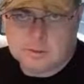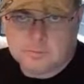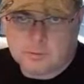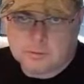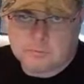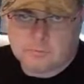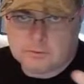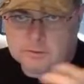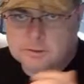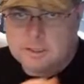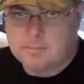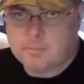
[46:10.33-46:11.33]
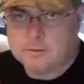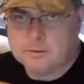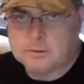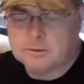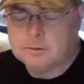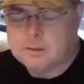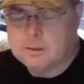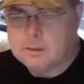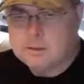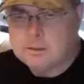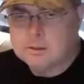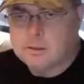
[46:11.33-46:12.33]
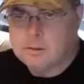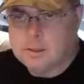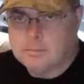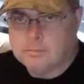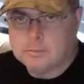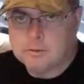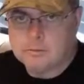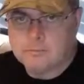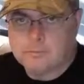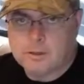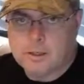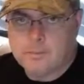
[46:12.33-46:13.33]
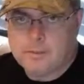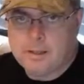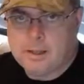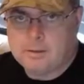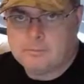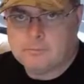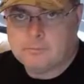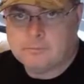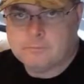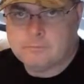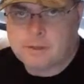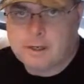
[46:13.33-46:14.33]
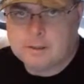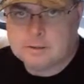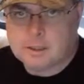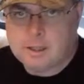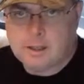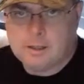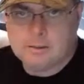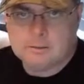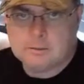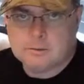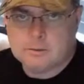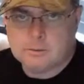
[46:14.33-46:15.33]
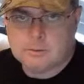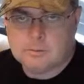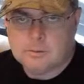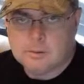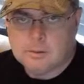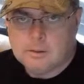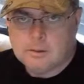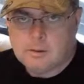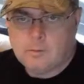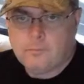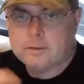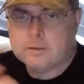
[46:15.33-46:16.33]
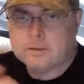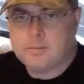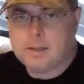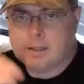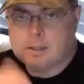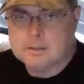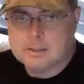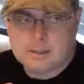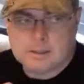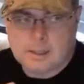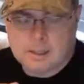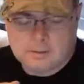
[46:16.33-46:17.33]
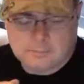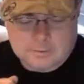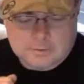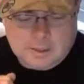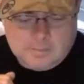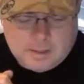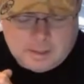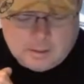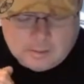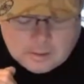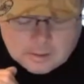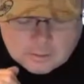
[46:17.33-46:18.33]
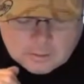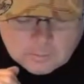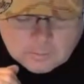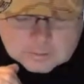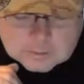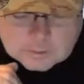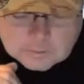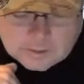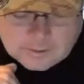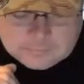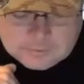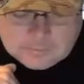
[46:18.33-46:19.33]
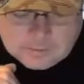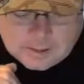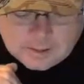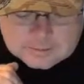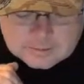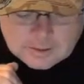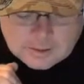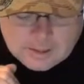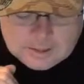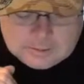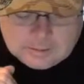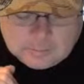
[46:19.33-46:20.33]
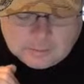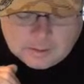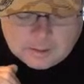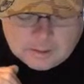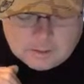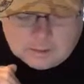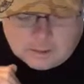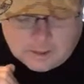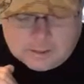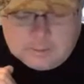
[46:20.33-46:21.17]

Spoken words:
this person versus that person. So I'm going to free up that Friday slot to hopefully somebody can take that. If there's anybody on here who wants to do a live stream that hasn't, hey, Thin Blue Lane,